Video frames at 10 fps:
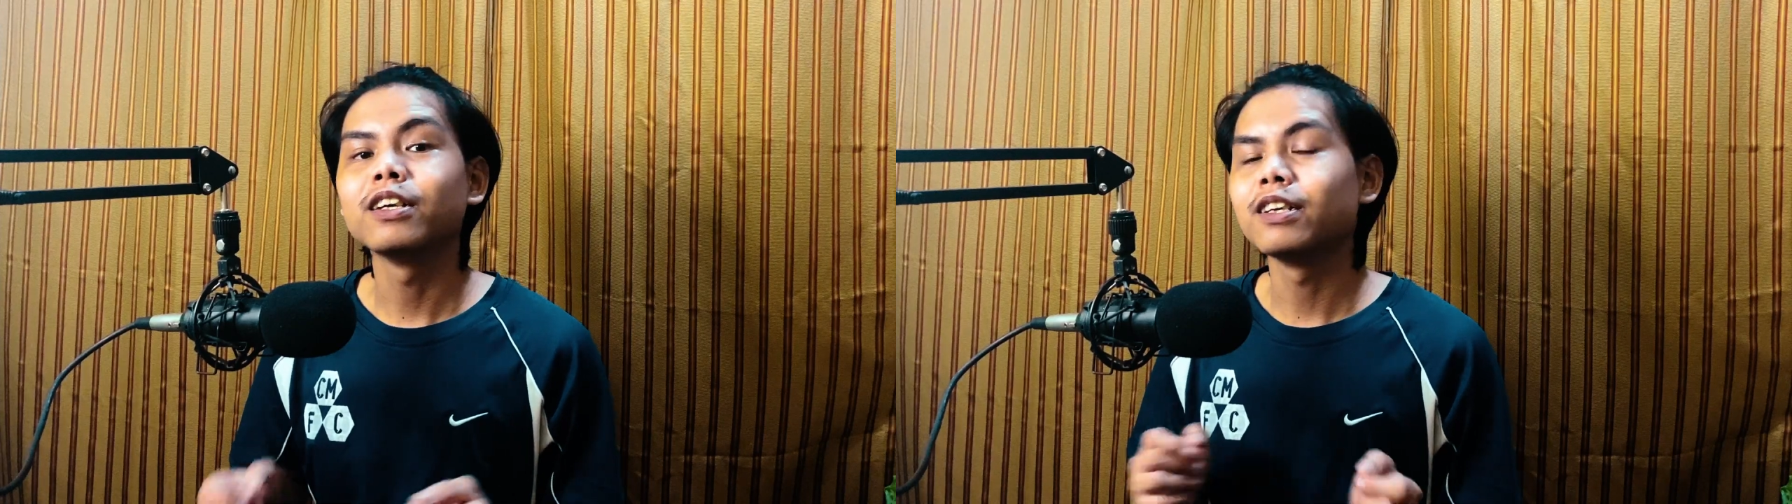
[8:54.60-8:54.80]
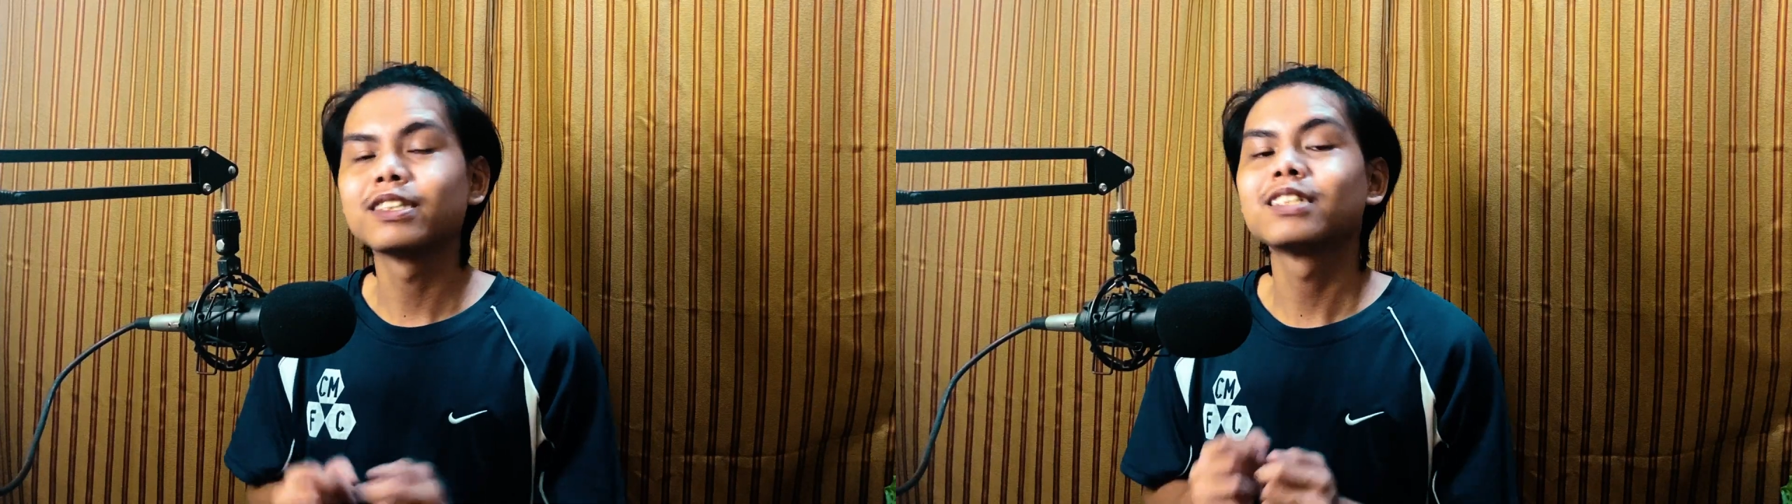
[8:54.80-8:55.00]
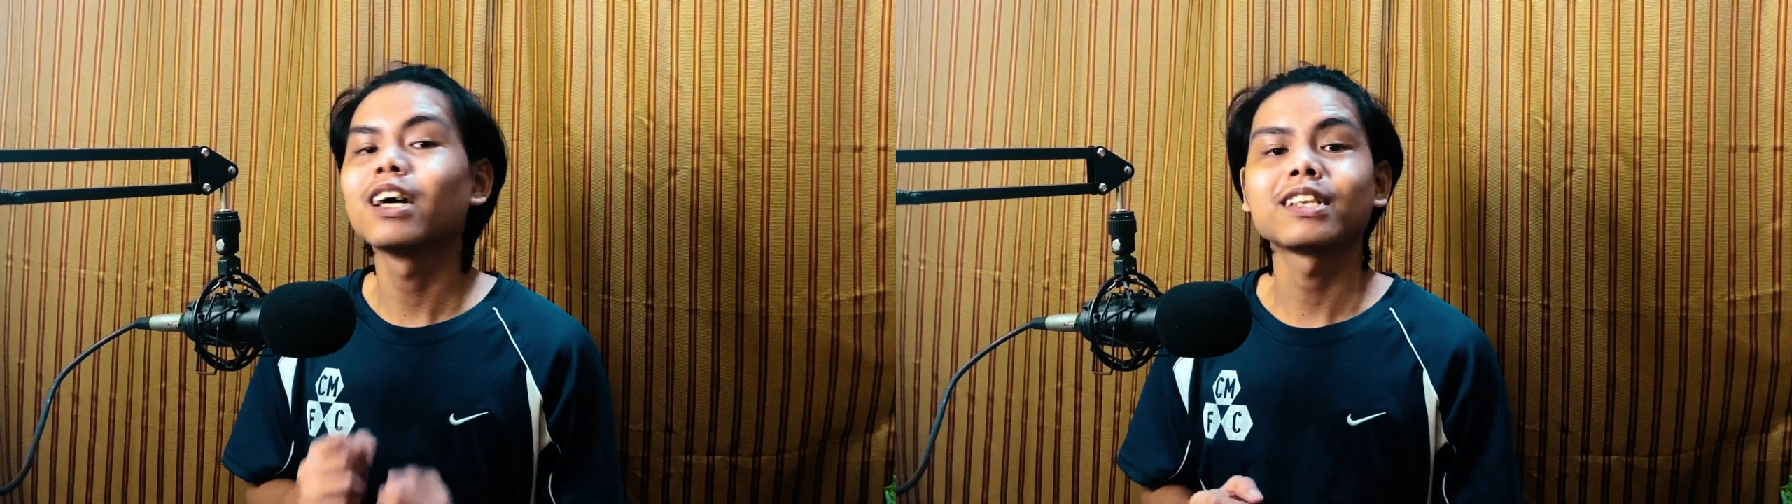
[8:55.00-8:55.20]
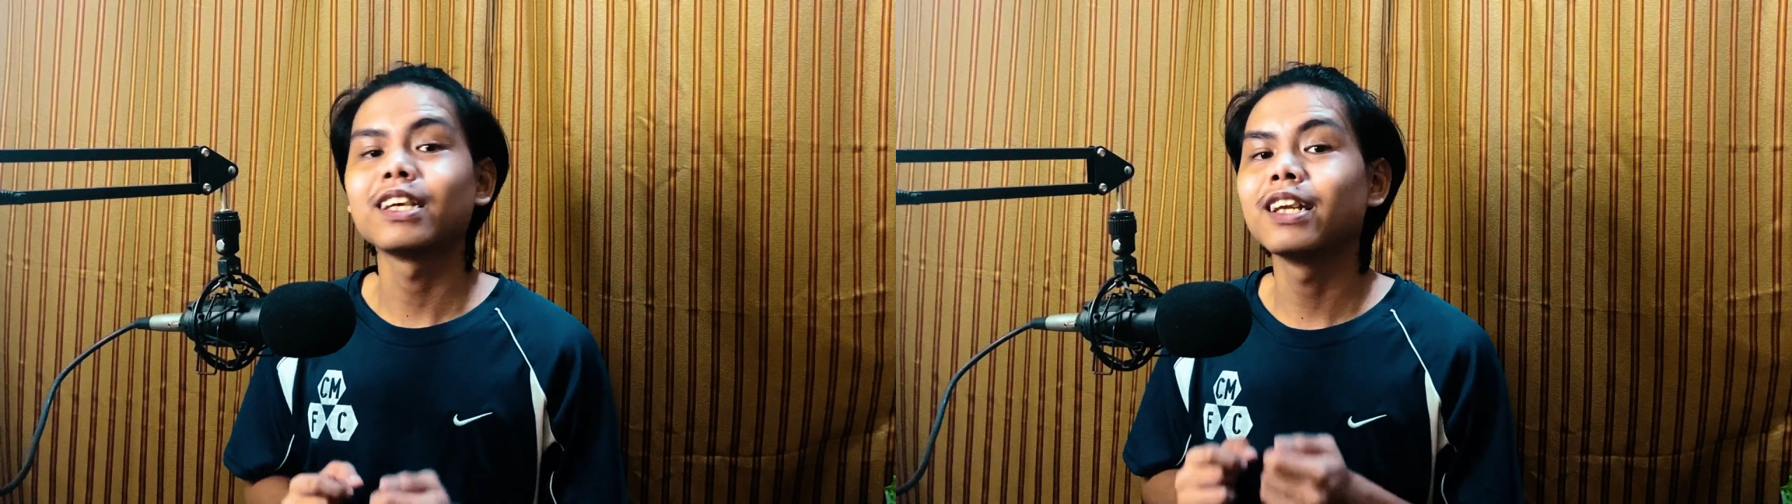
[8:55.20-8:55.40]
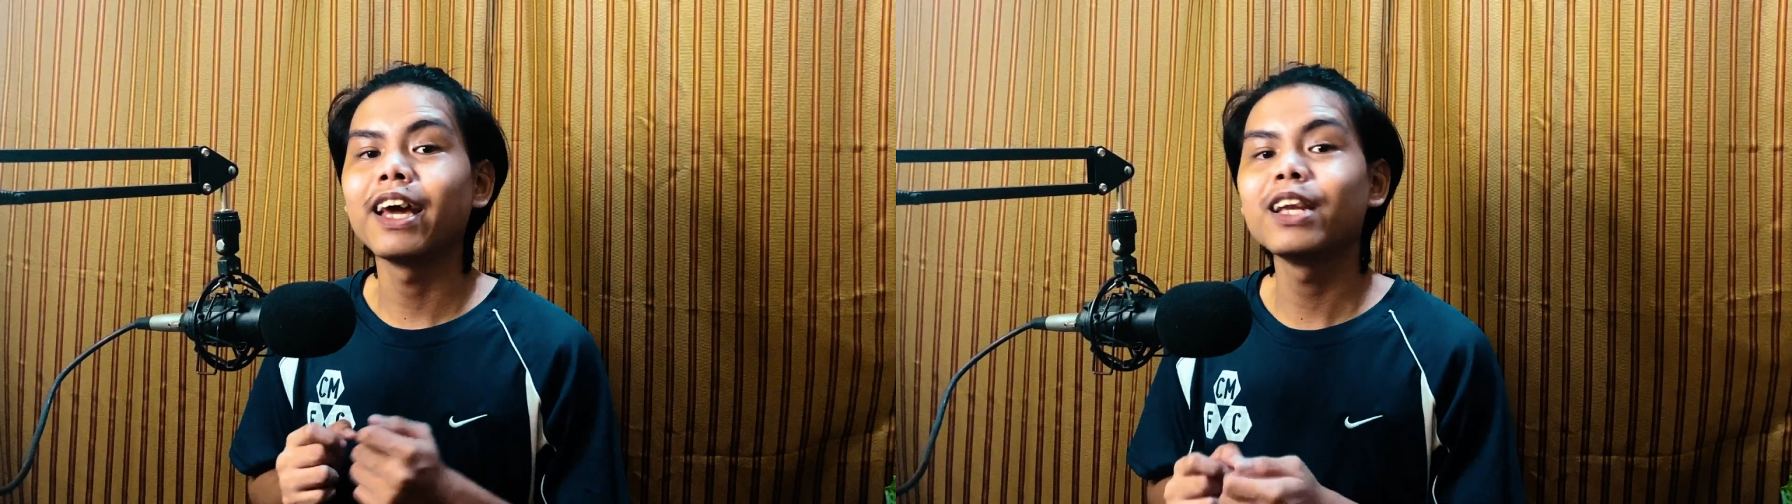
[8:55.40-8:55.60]
it's not
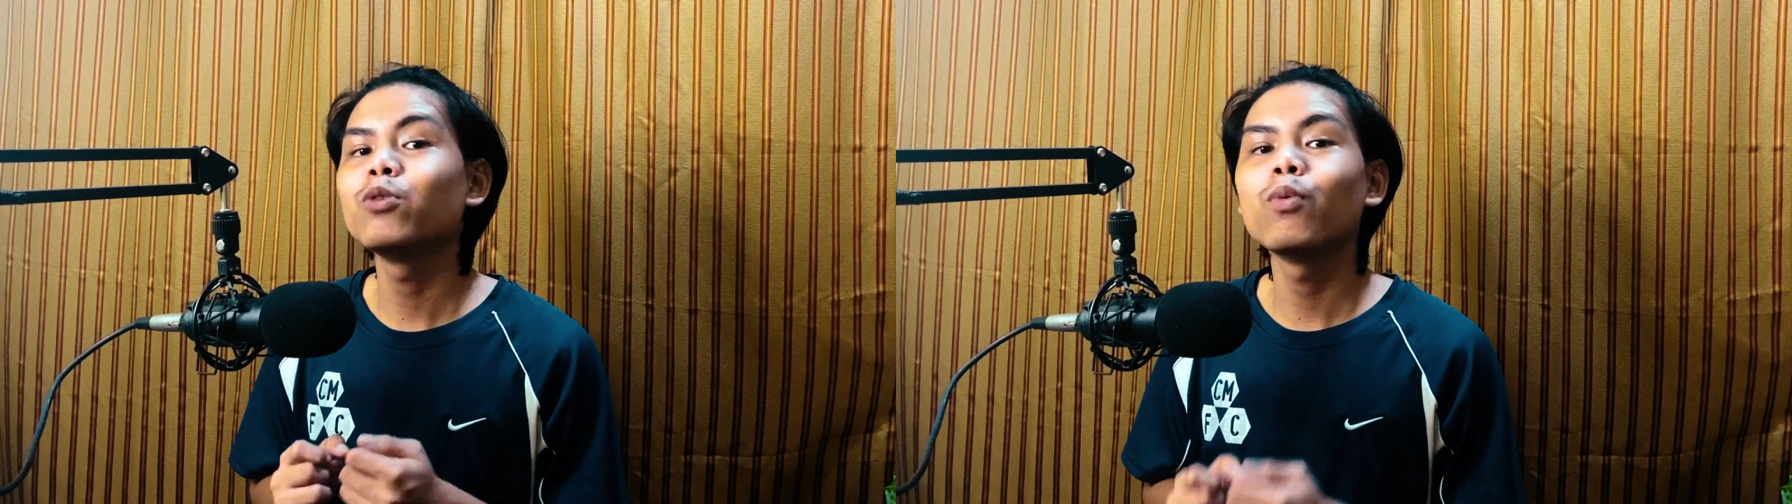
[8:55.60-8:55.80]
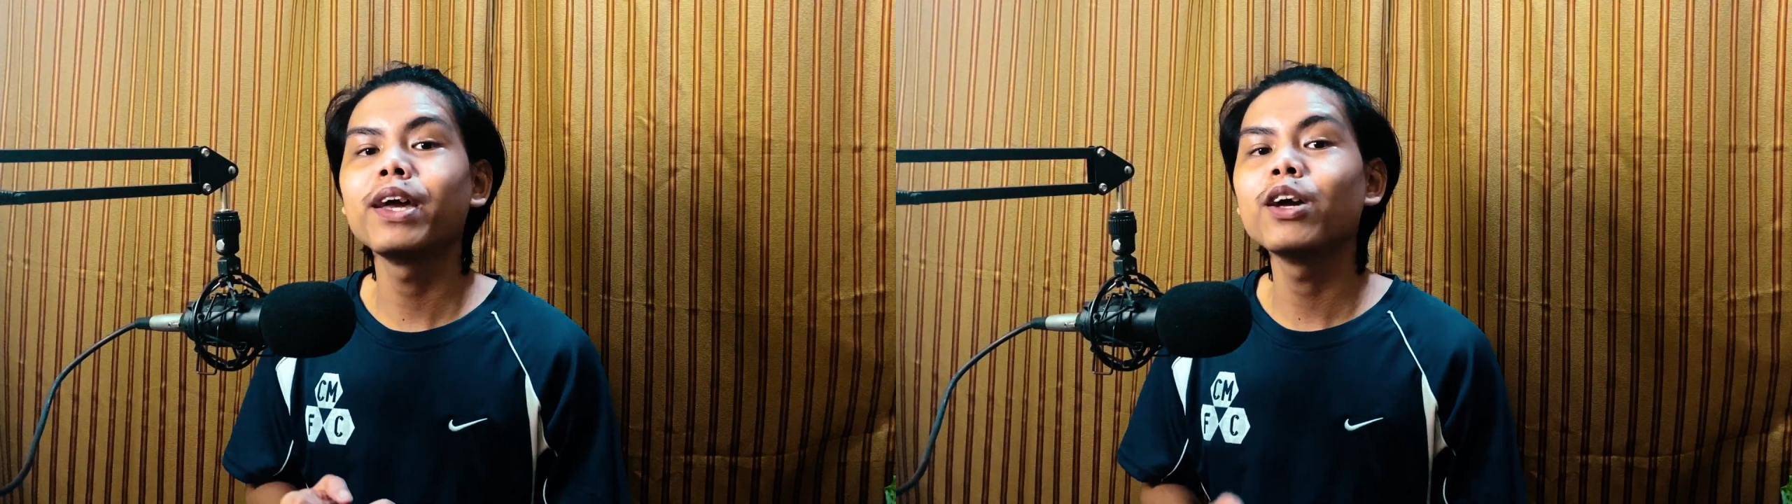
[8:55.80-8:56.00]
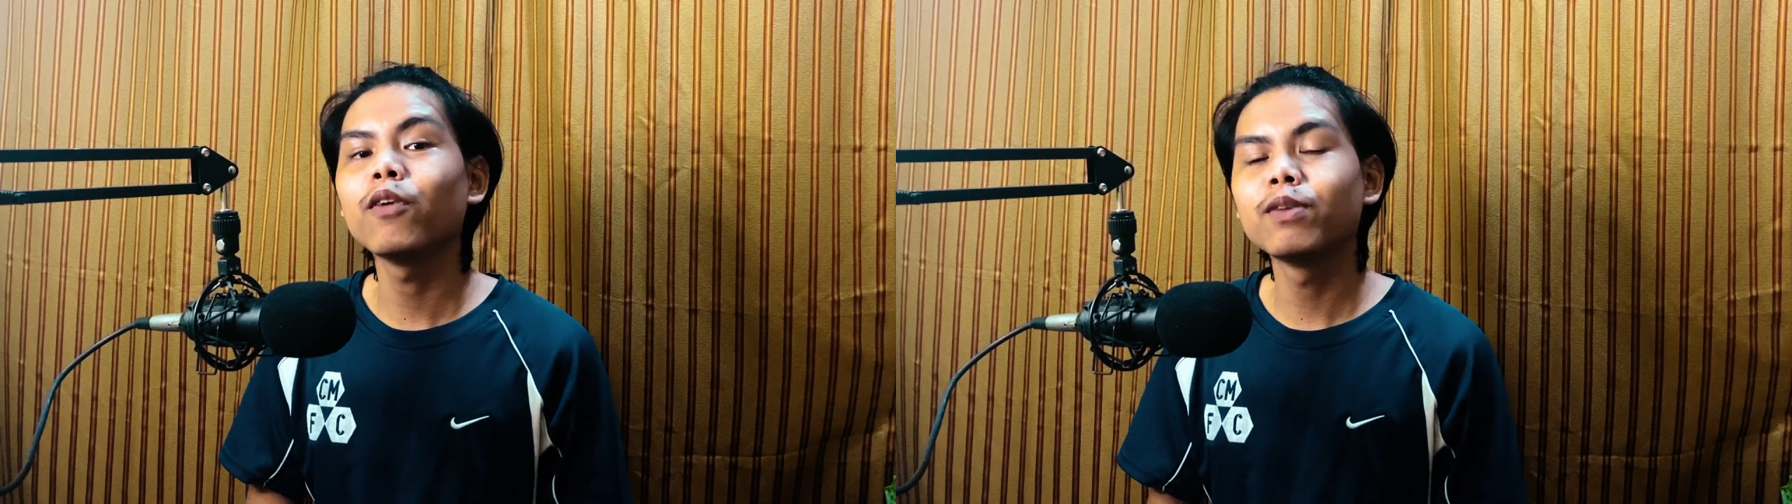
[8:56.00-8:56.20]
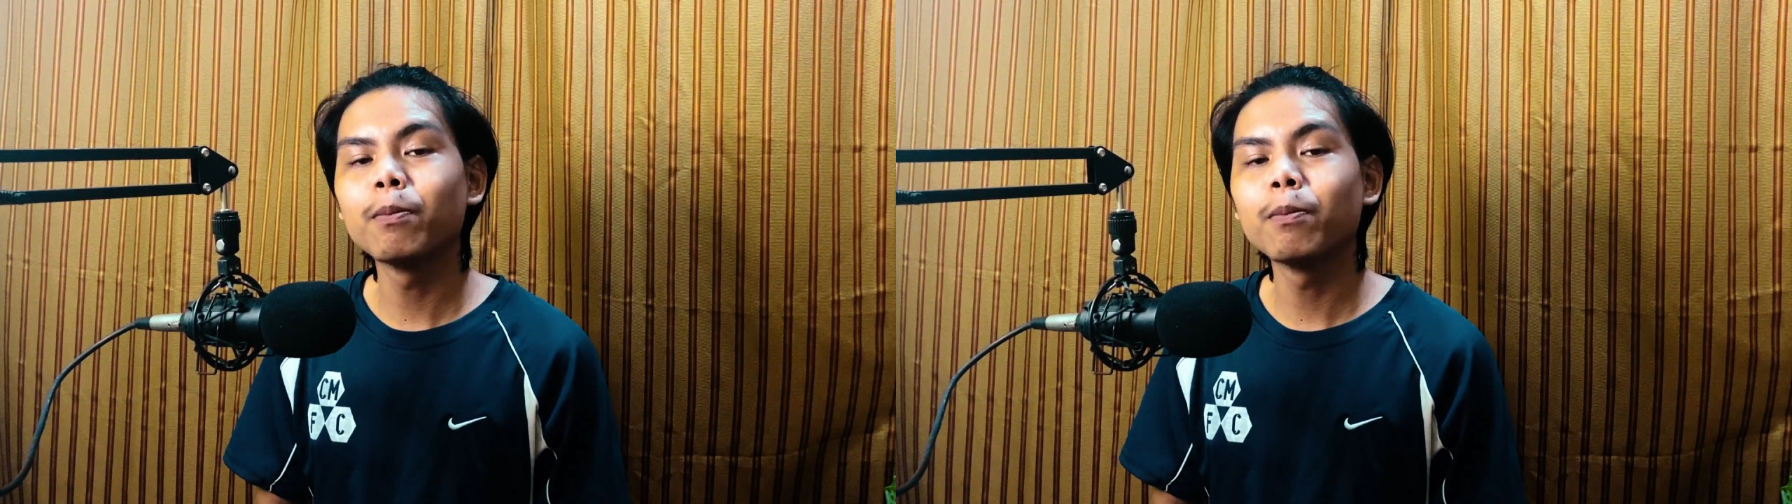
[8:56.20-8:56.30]
in any way of